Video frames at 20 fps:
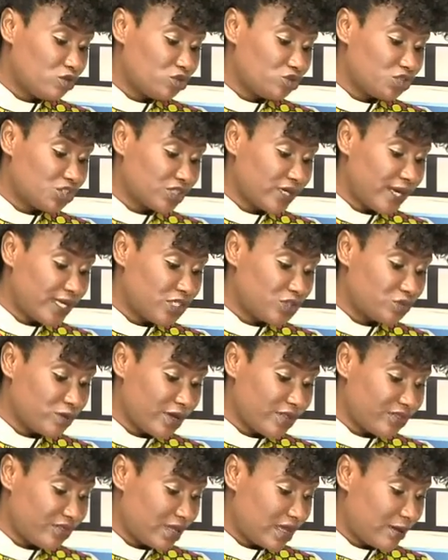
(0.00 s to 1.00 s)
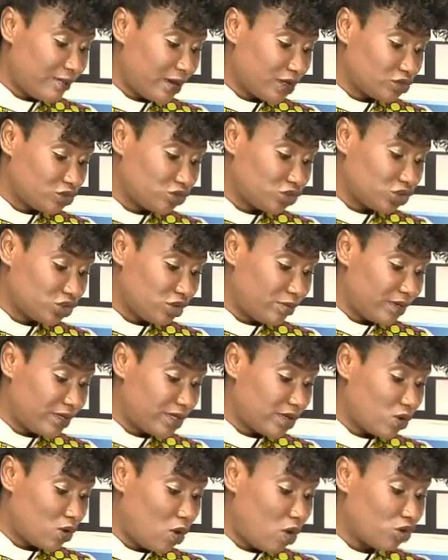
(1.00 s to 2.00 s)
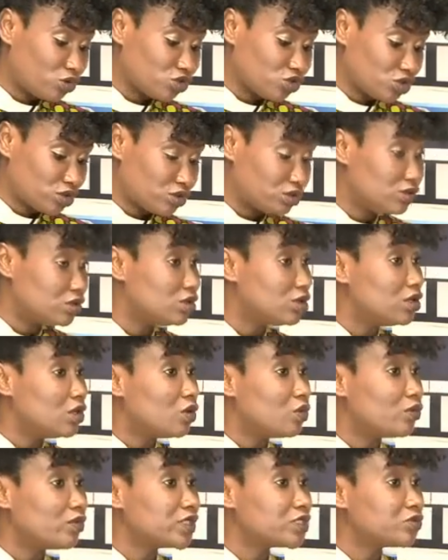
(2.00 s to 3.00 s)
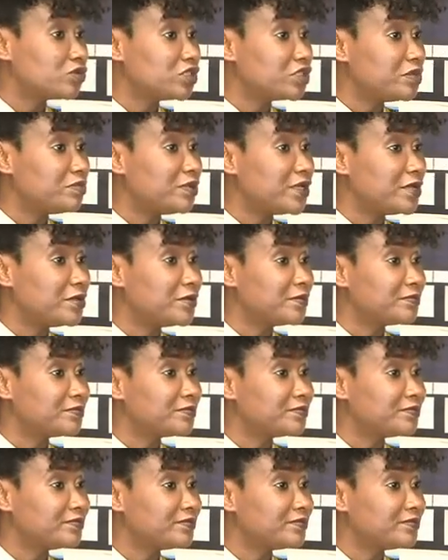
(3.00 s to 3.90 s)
you could change one thing about social media culture, what will it be?